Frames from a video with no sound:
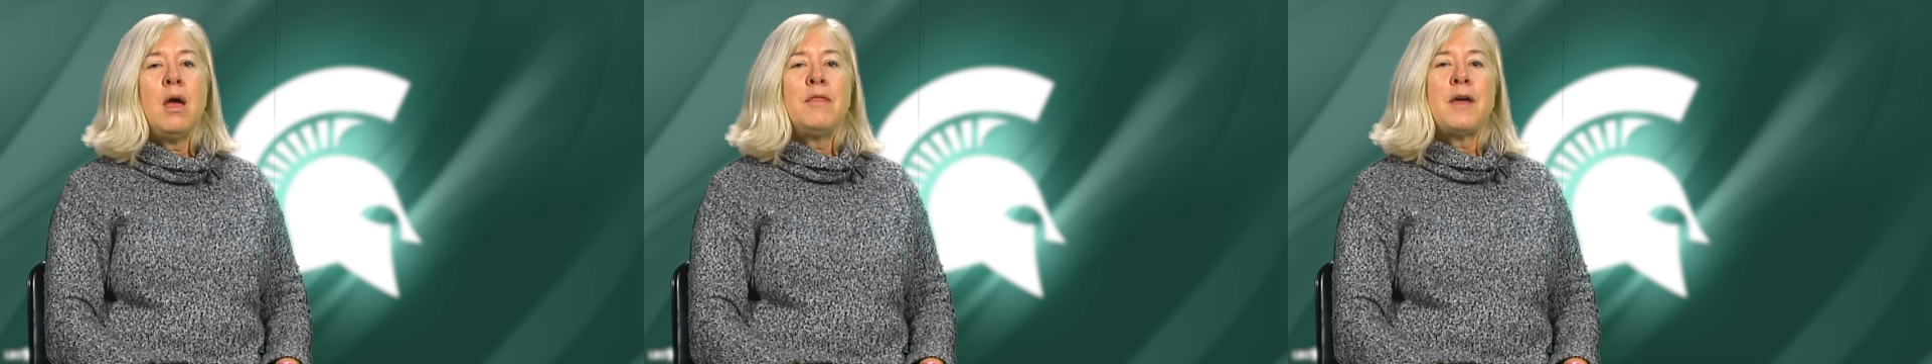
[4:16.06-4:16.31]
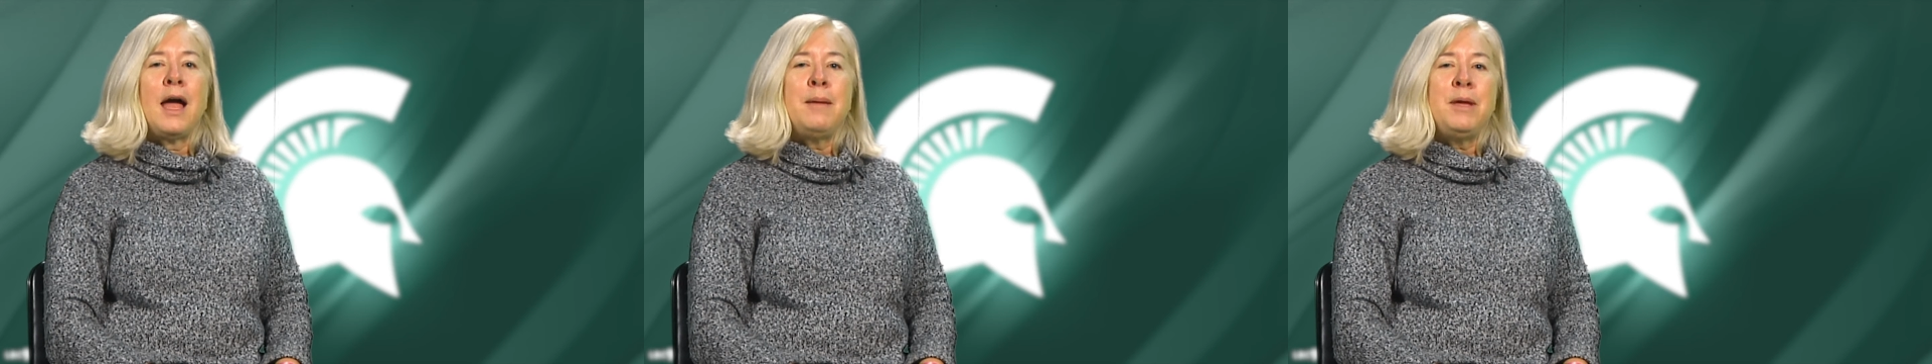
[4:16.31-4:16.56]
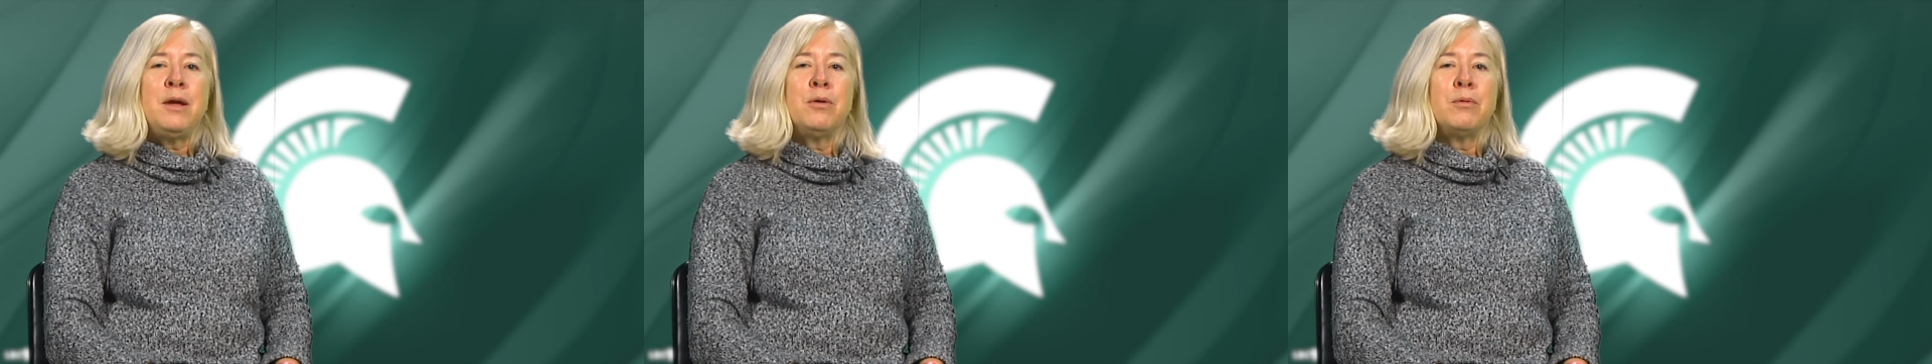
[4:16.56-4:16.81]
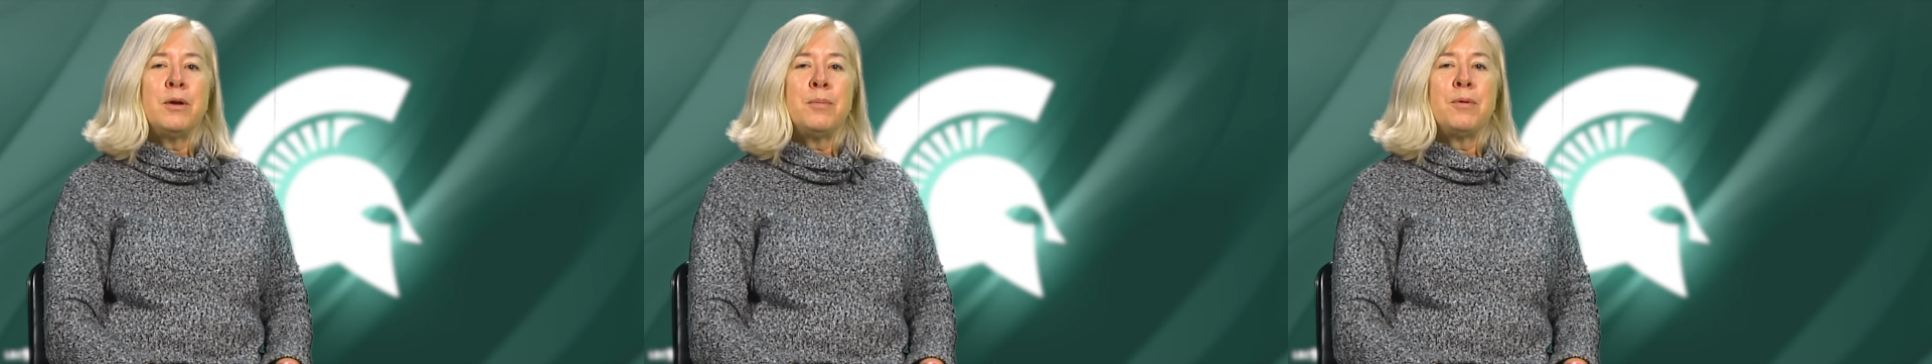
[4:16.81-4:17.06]
The IB
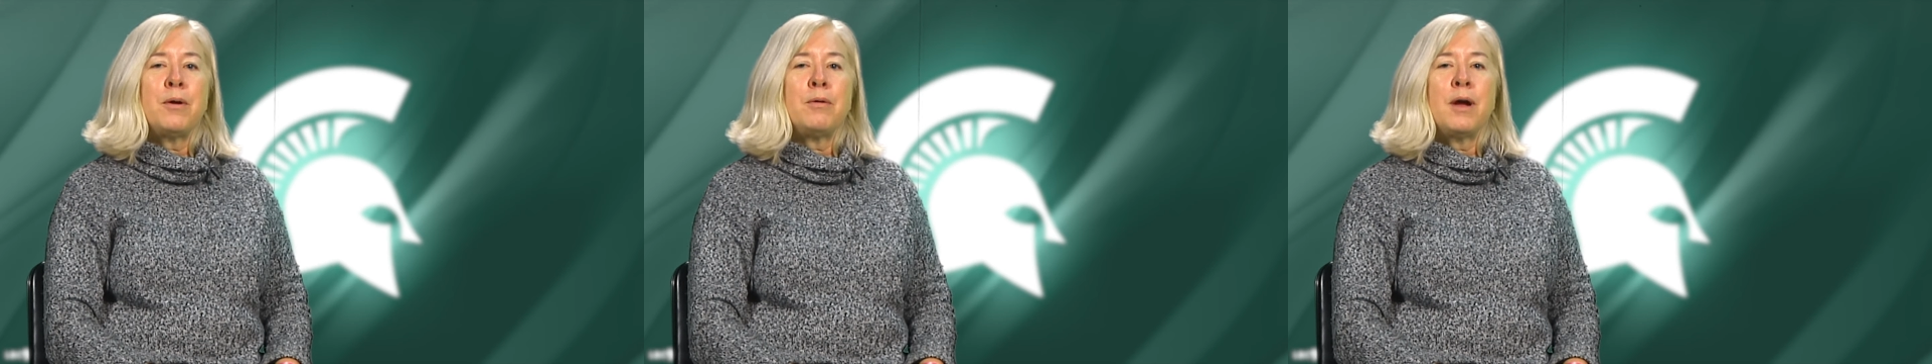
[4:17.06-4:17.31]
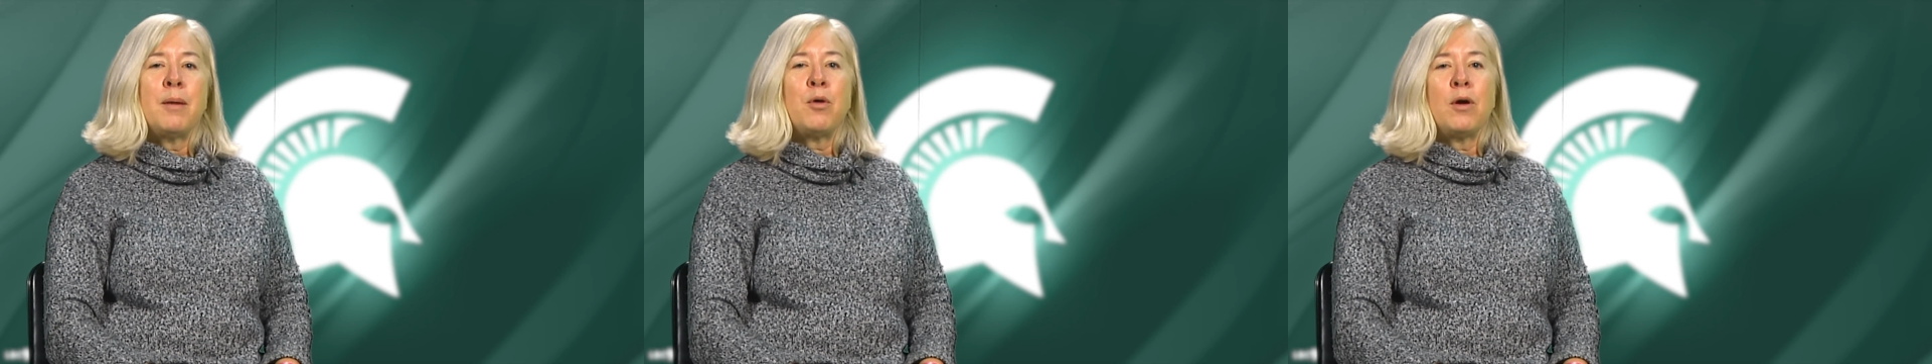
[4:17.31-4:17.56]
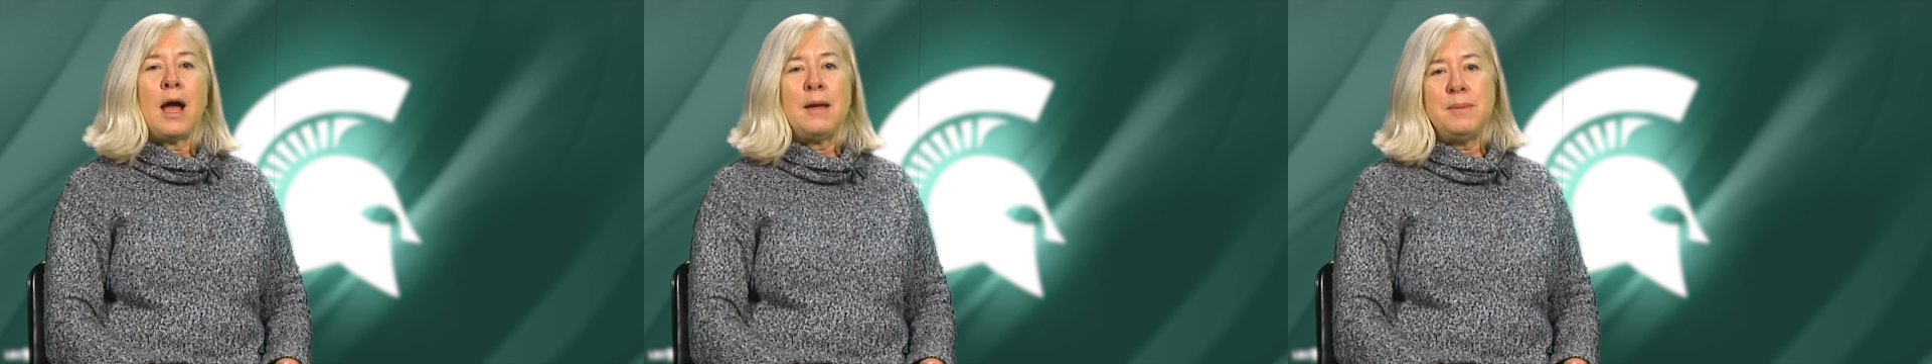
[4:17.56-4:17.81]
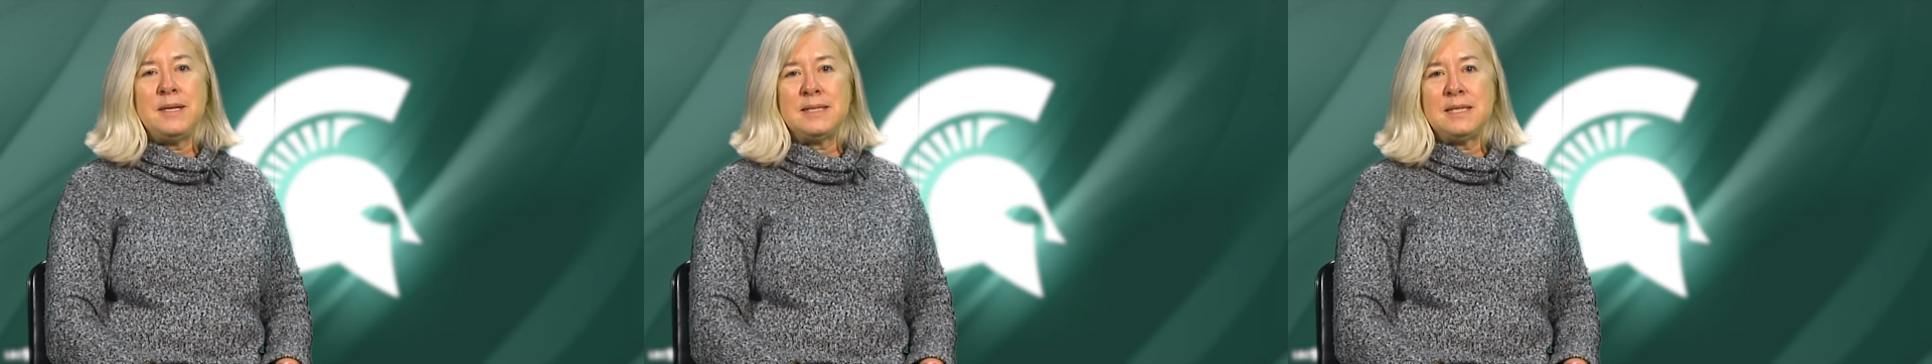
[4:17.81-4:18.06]
Career Program, or
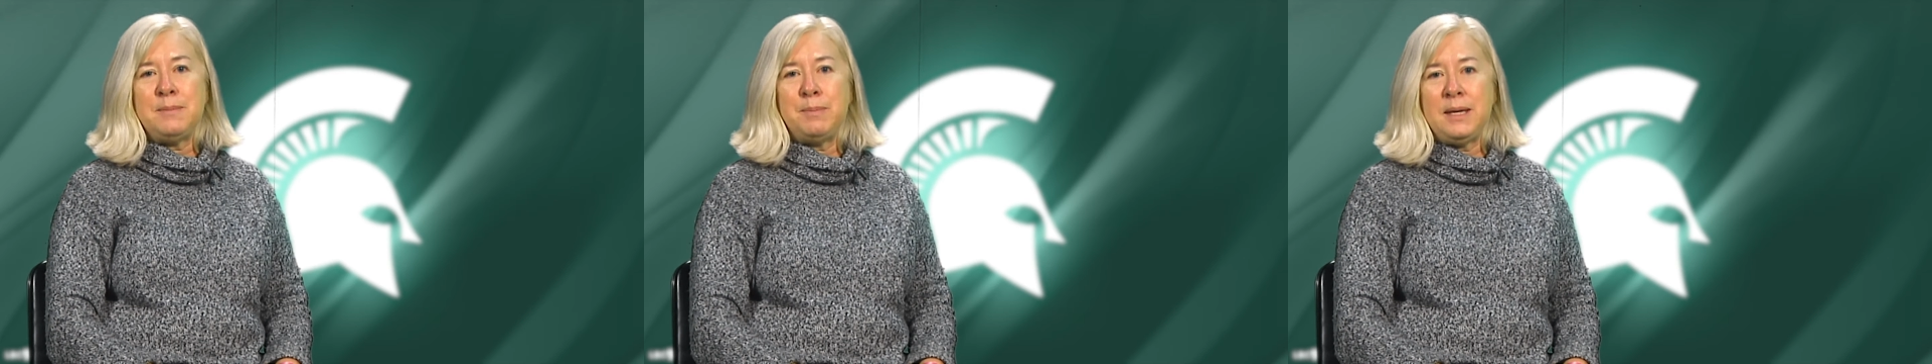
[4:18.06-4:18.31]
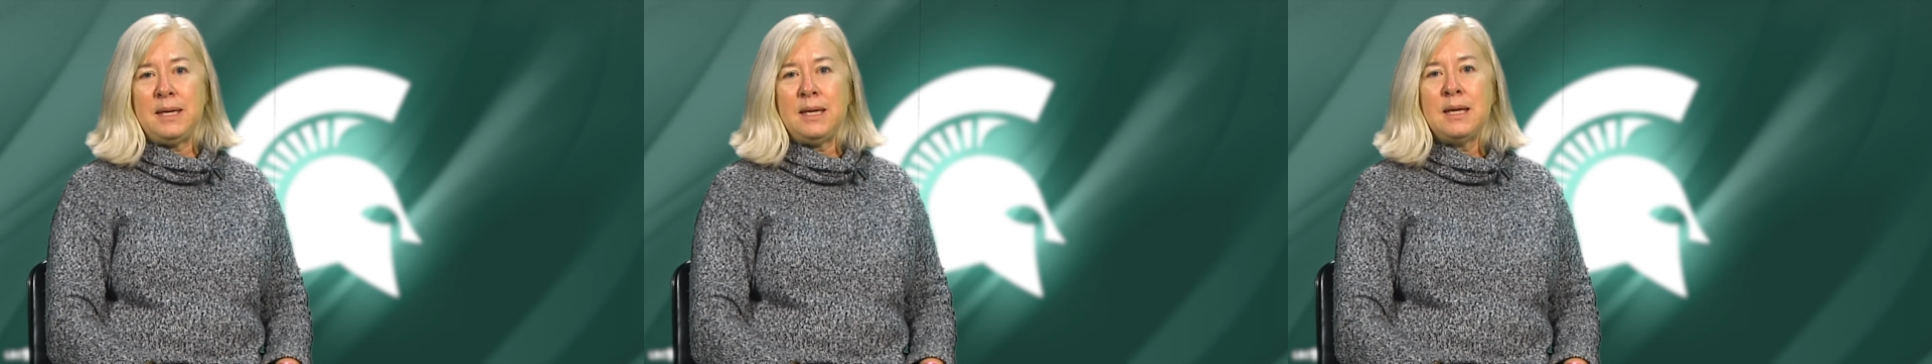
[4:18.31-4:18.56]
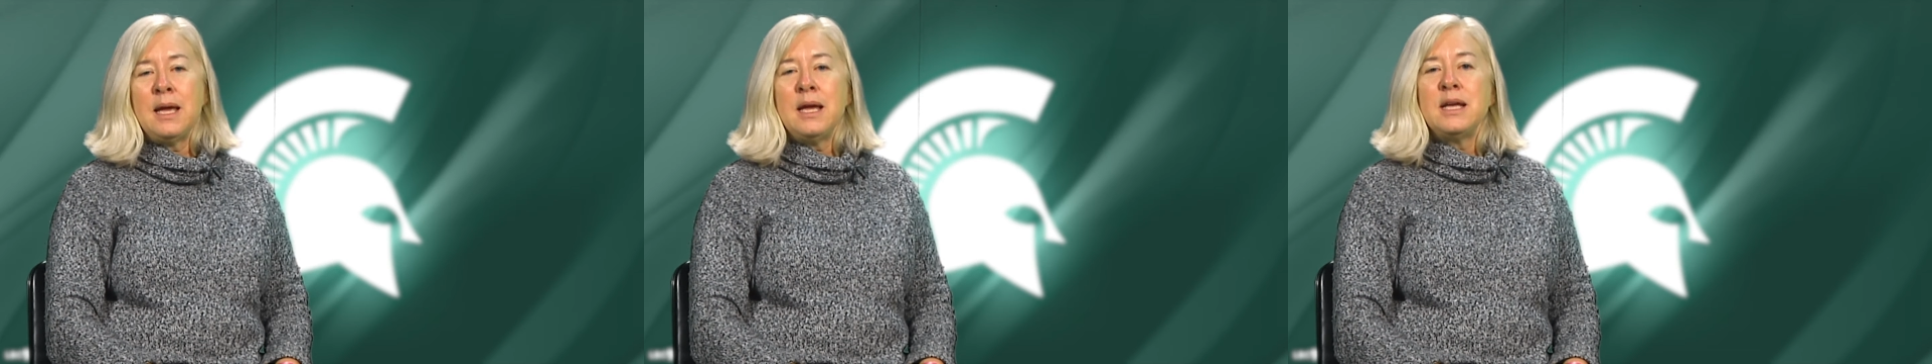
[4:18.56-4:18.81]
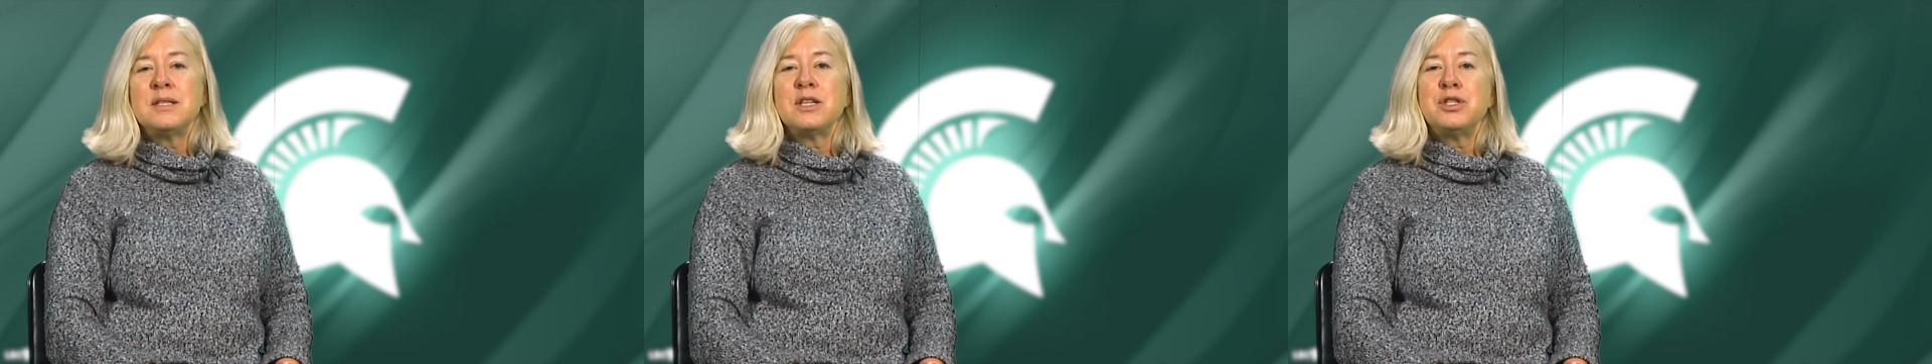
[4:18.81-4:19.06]
IBCP,
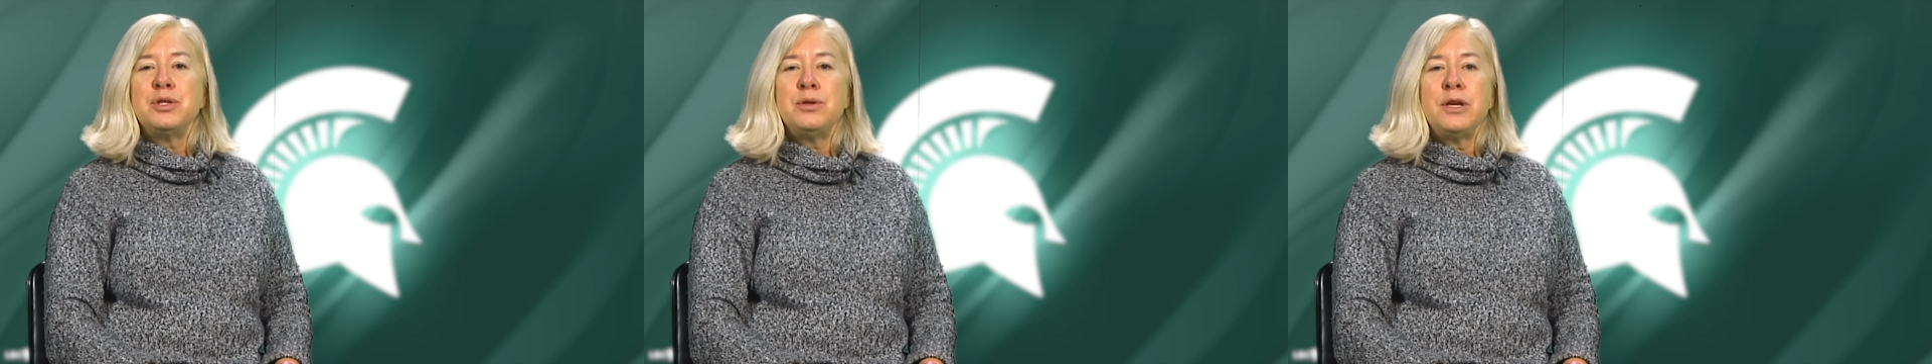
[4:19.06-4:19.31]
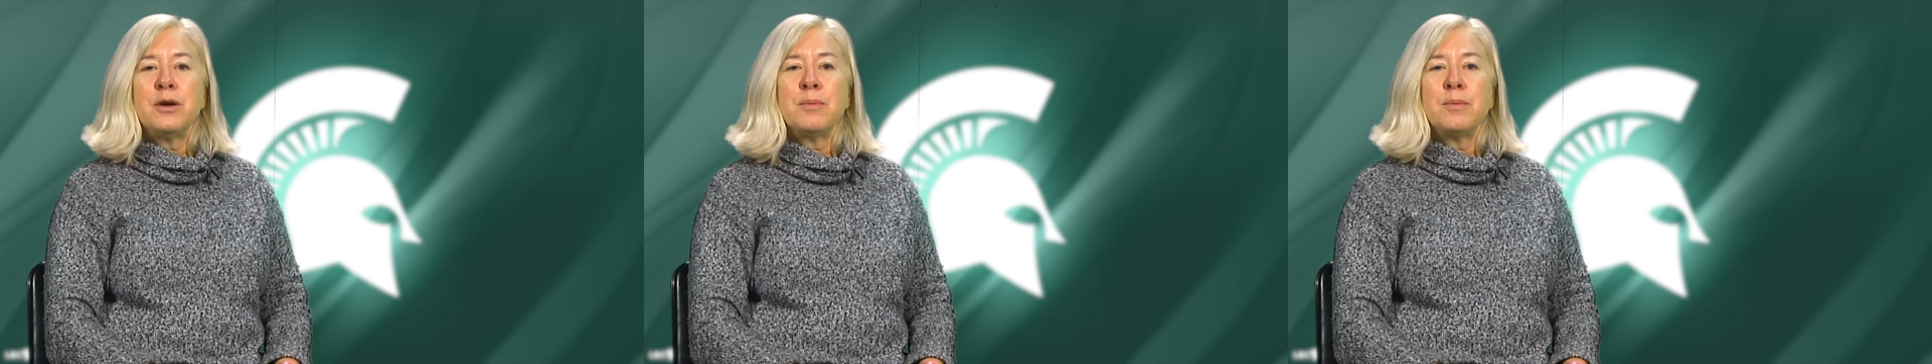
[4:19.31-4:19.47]
is a 2-year